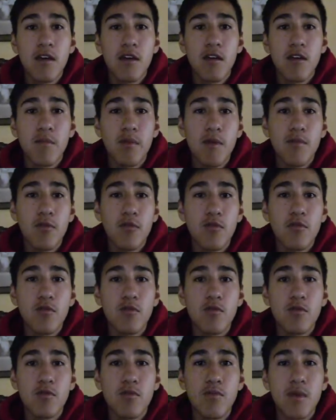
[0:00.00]
people
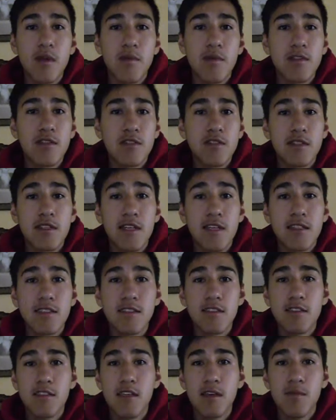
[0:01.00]
who maybe just like to
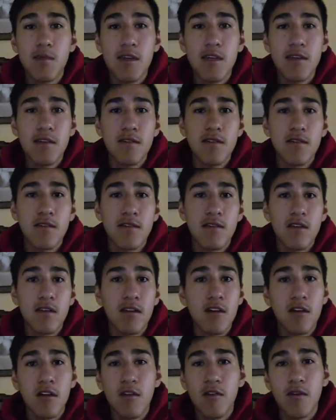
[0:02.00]
see me, you
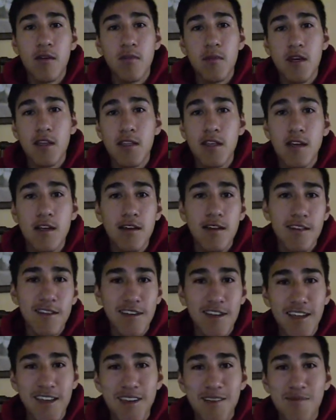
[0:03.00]
know, I'm not that good
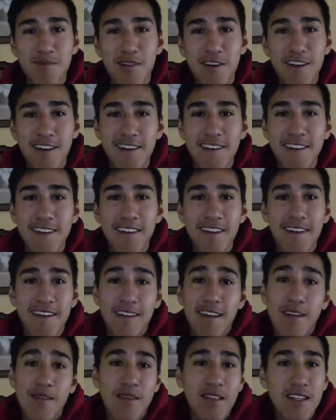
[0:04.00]
looking, but
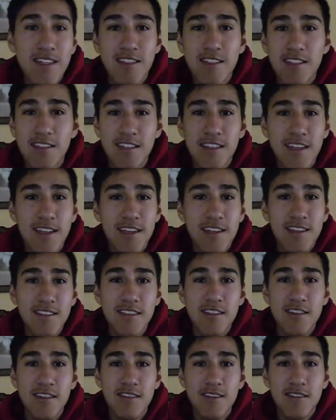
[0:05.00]
maybe they just like
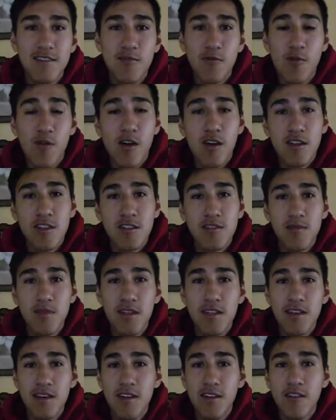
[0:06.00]
to watch
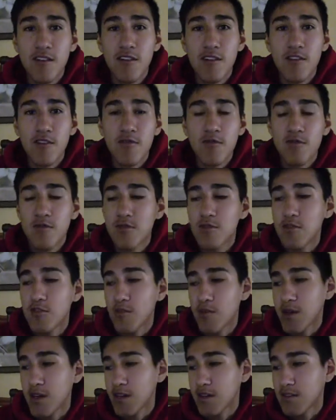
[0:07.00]
me, I don't know, do
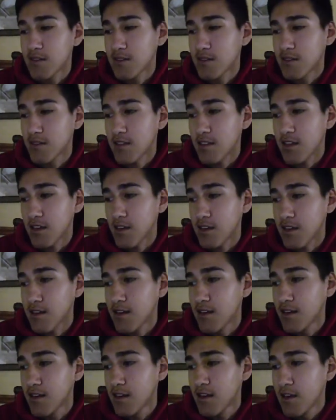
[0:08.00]
my thing,
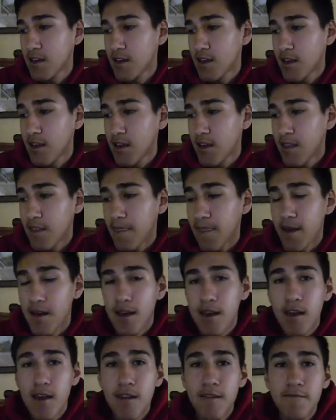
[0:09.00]

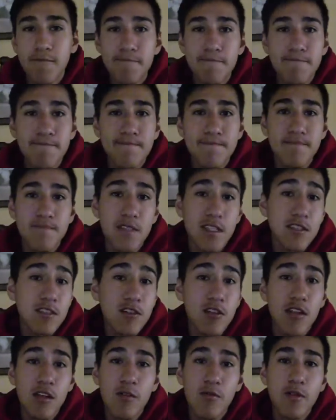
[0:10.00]
then that's
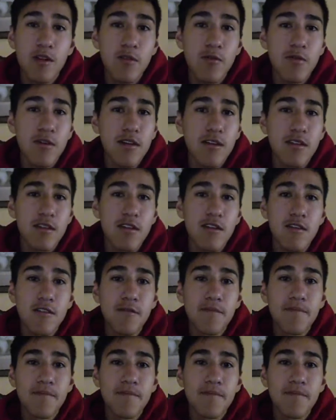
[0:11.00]
all I really want, you know.